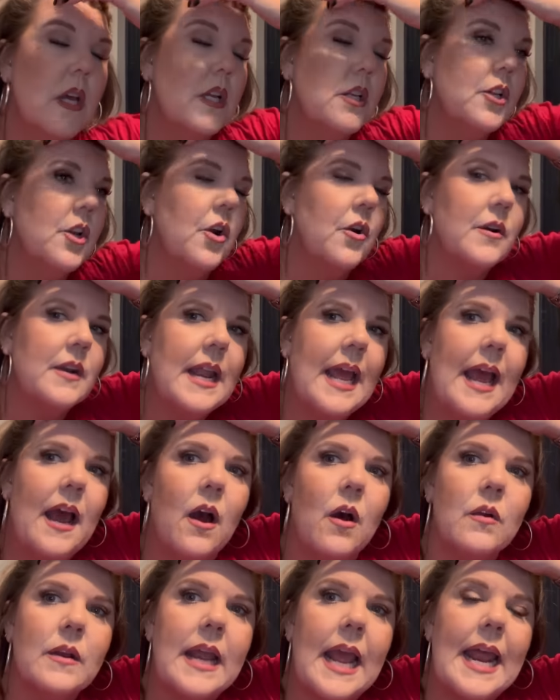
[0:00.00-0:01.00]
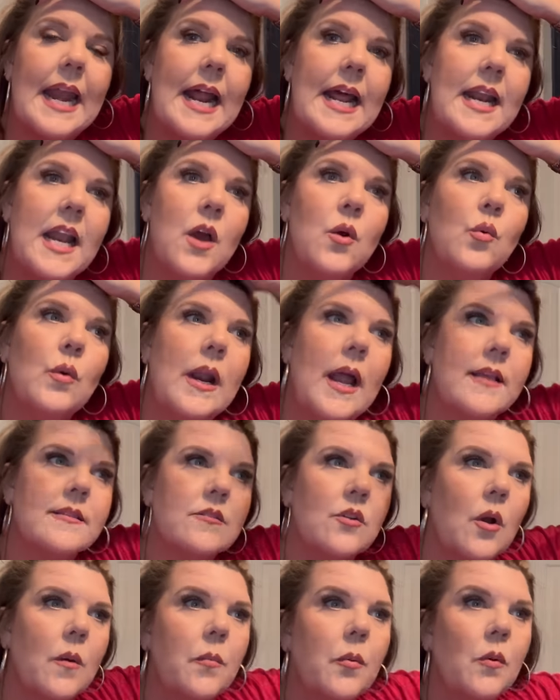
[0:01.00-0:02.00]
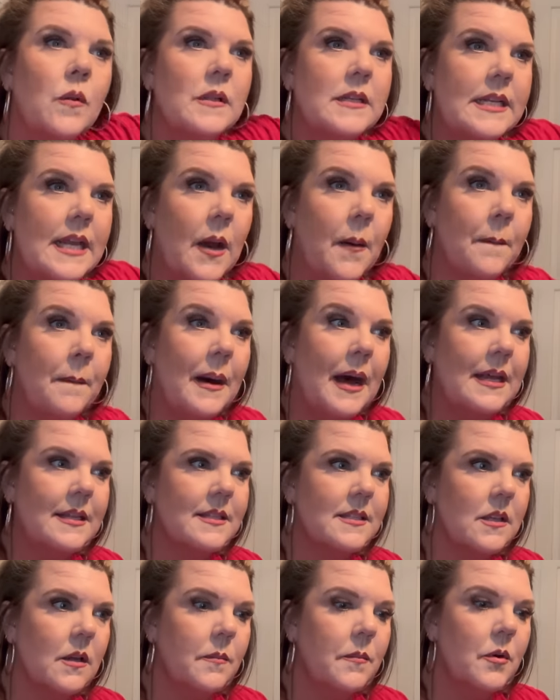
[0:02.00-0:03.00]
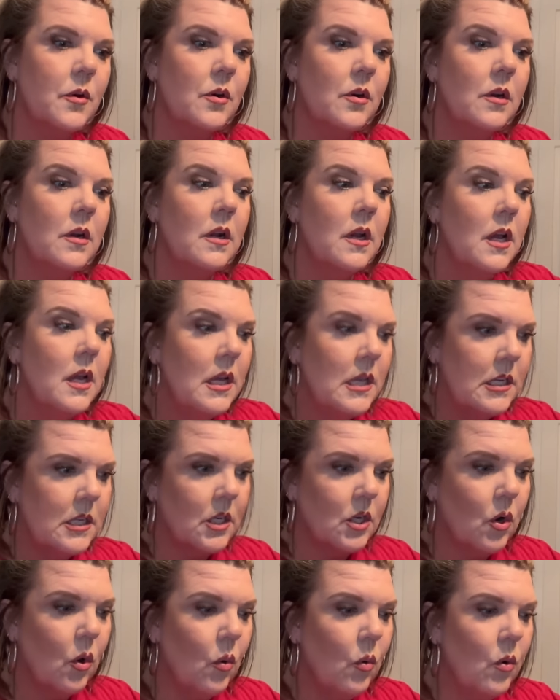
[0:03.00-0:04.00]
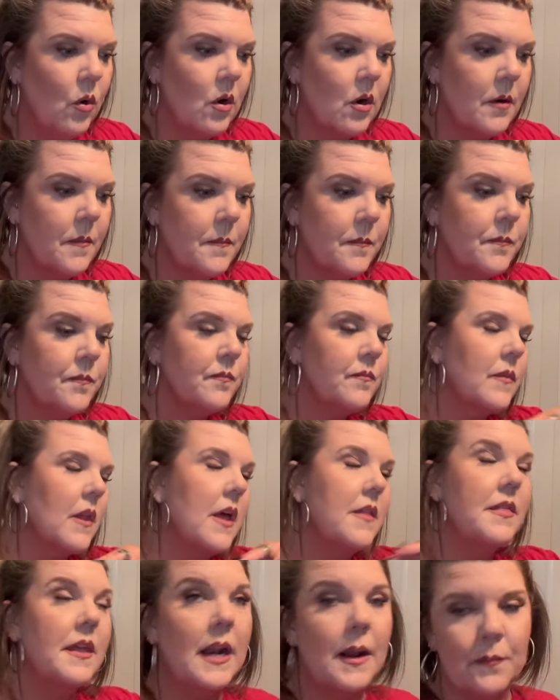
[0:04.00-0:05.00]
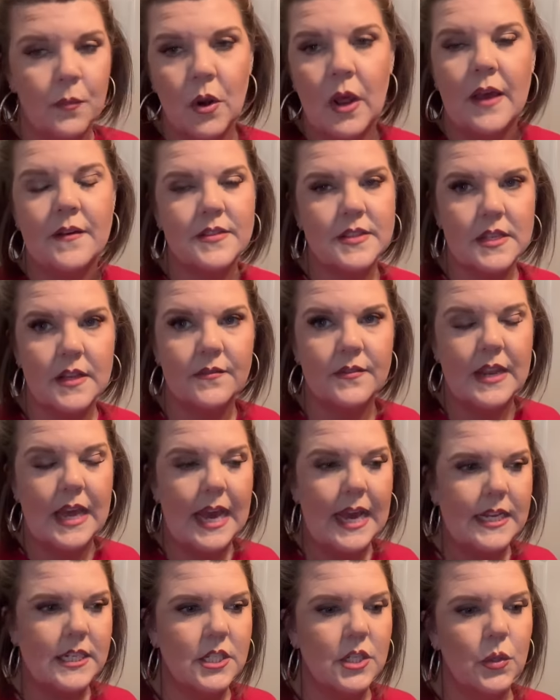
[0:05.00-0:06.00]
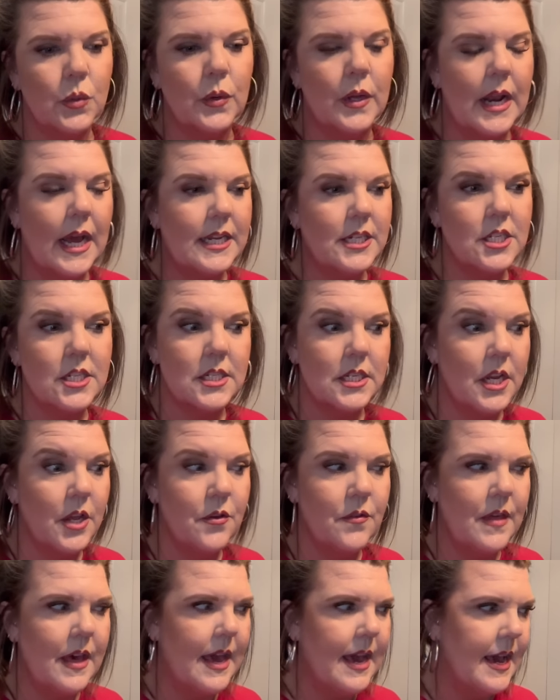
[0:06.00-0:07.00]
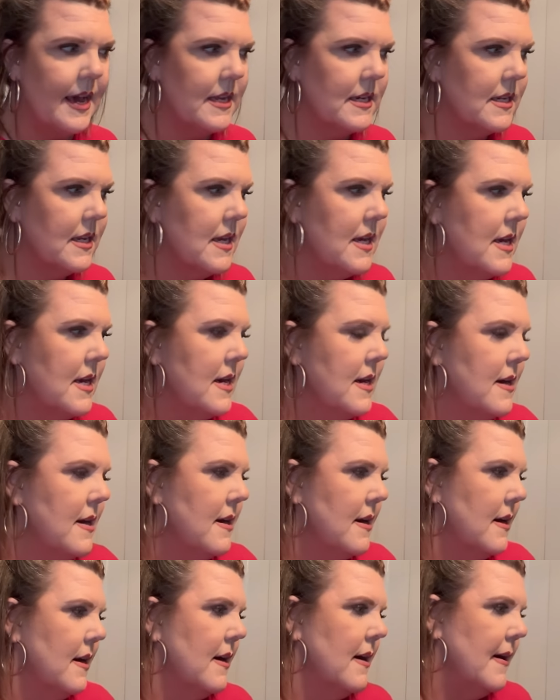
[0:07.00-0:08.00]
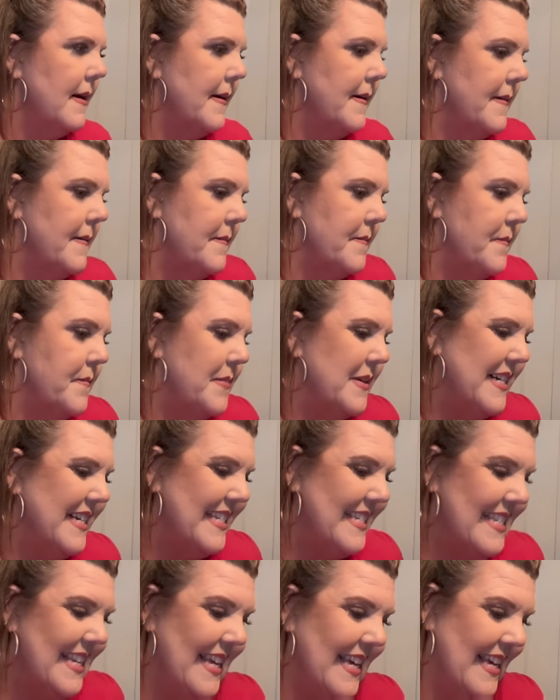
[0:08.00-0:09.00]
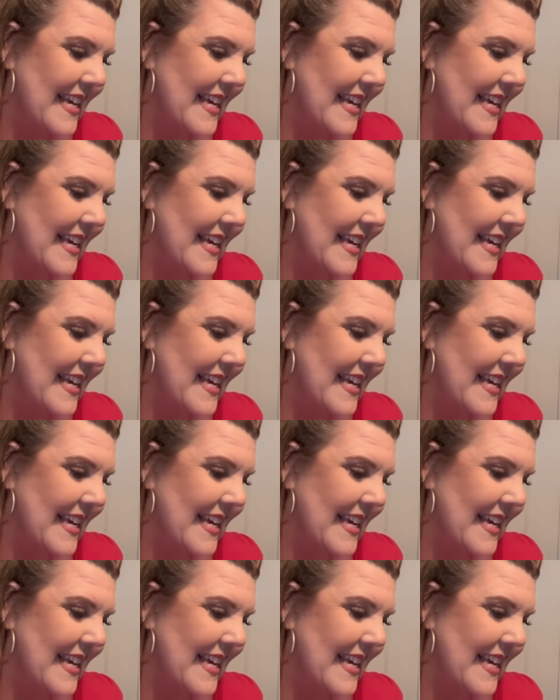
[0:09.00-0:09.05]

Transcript: turned out. And I know when I start pulling down my summer decor, then I'm going to have stuff to add to it. I just know that. Um, but